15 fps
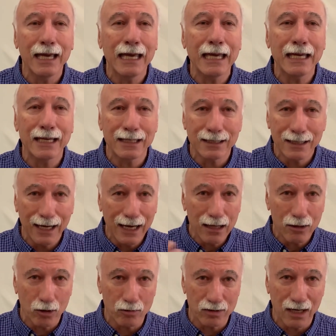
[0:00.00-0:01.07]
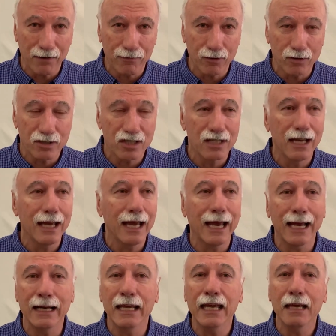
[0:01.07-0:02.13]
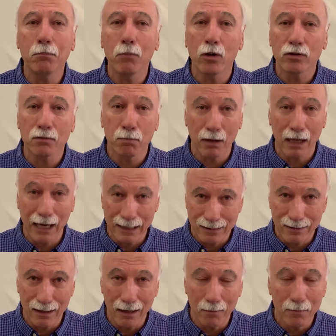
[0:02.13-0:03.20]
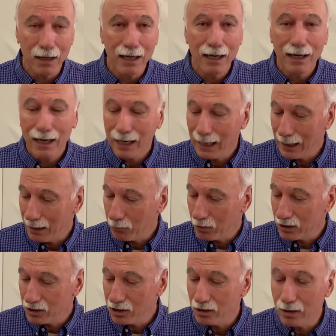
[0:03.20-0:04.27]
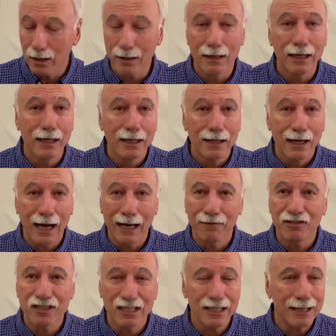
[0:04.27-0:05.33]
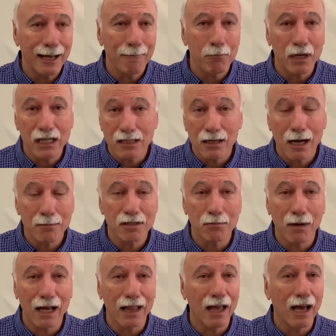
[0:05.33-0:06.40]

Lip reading: He can take those efforts and he multiplies them. And I wanted you to, I've seen that many times in my